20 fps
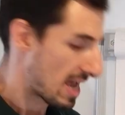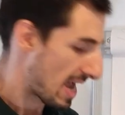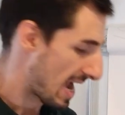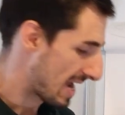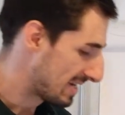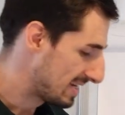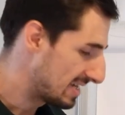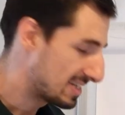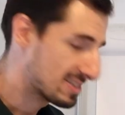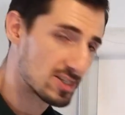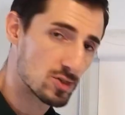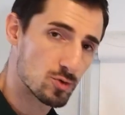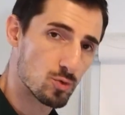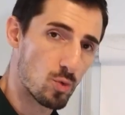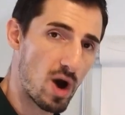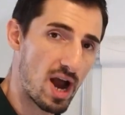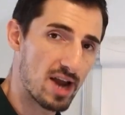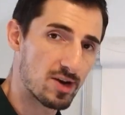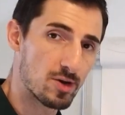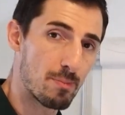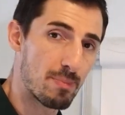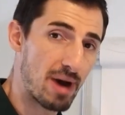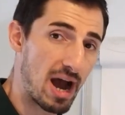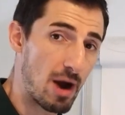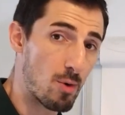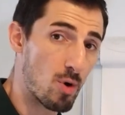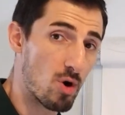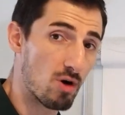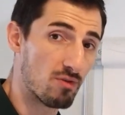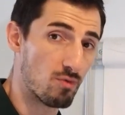And this is why the
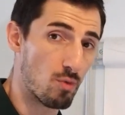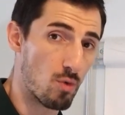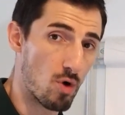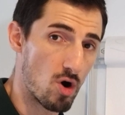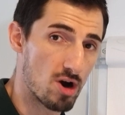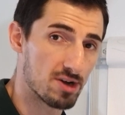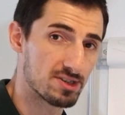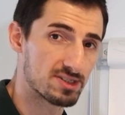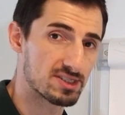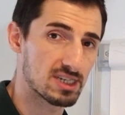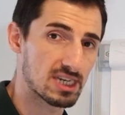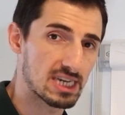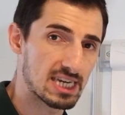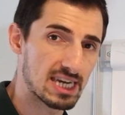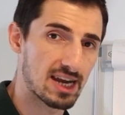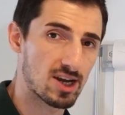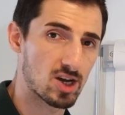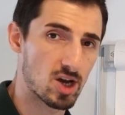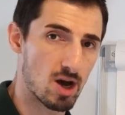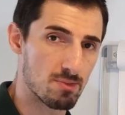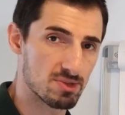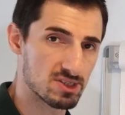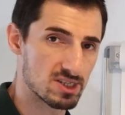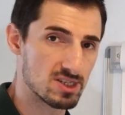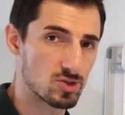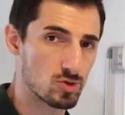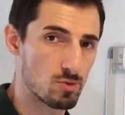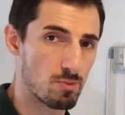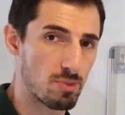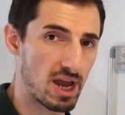power of words here comes
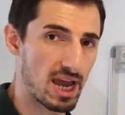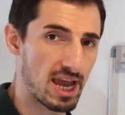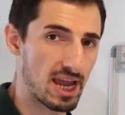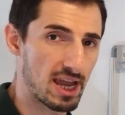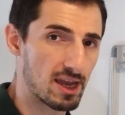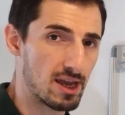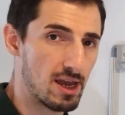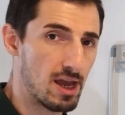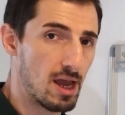into play.